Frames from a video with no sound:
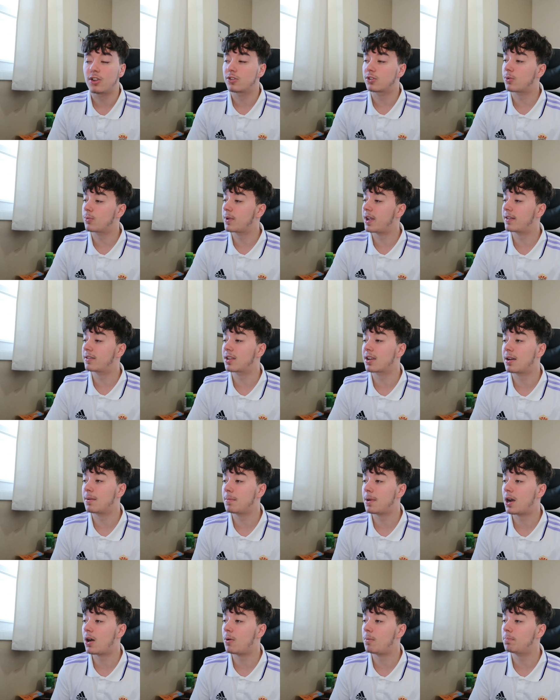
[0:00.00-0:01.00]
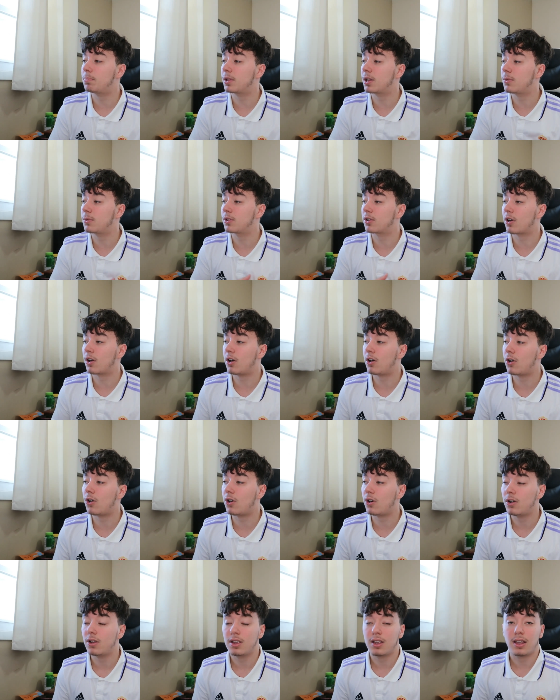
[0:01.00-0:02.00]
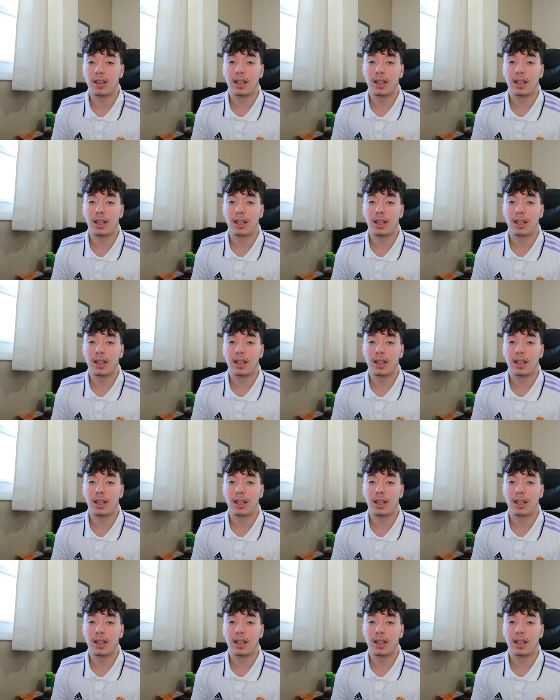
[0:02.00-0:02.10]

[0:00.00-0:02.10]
So we have to come out, play with our all,